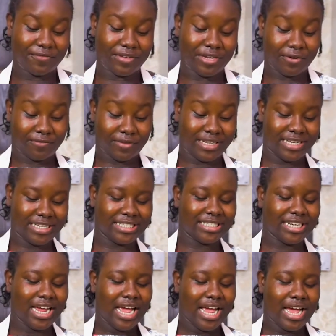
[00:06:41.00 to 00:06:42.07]
you're of age.
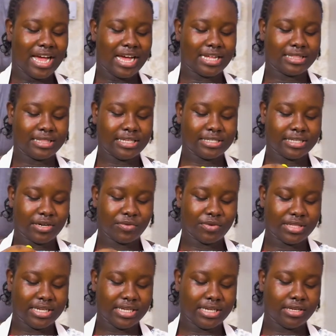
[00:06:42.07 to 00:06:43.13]
And these are
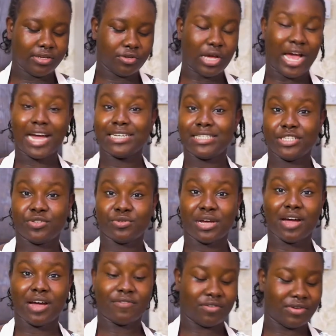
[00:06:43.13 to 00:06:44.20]
really handy to
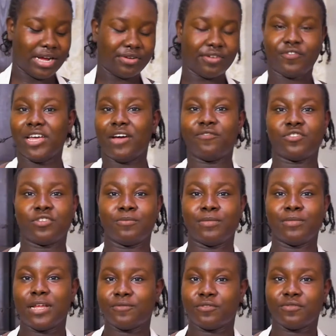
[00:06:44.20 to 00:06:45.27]
have around. If you have some
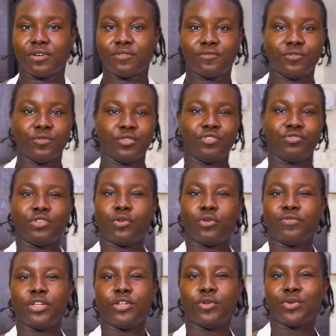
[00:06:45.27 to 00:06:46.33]
leftover fruit, you don't
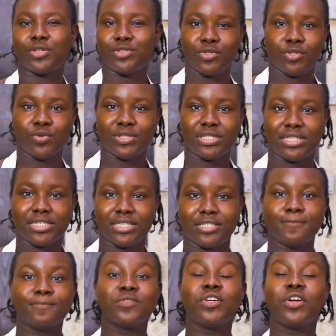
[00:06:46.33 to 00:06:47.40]
really know what to do with it,
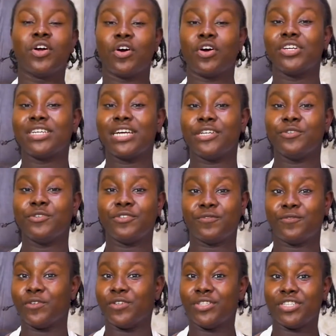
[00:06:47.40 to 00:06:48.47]
all you can do is
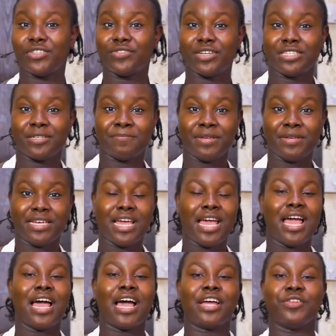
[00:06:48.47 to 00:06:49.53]
follow this recipe
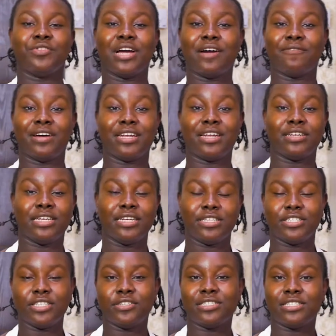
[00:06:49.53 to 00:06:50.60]
and you have an
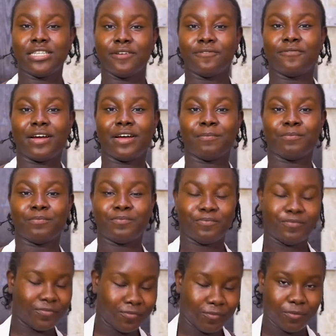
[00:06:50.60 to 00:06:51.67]
easy, safe, and
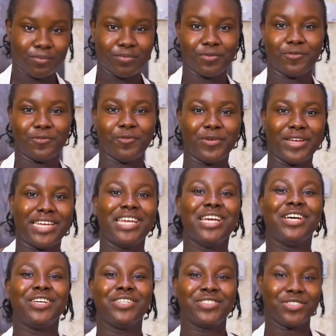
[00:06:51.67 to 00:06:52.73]
foolproof way
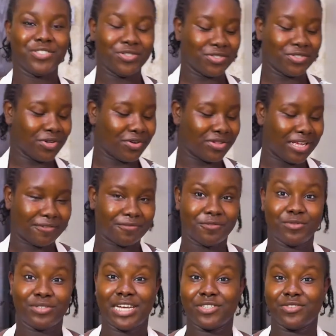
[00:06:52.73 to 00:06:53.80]
to use all that
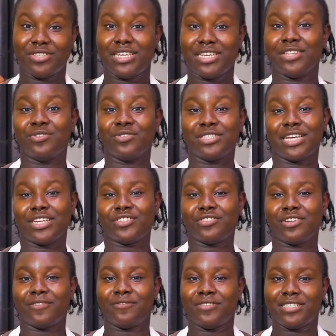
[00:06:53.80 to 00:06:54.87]
fruit and to get those
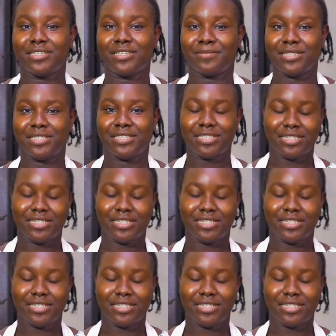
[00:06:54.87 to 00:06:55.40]
extra vitamins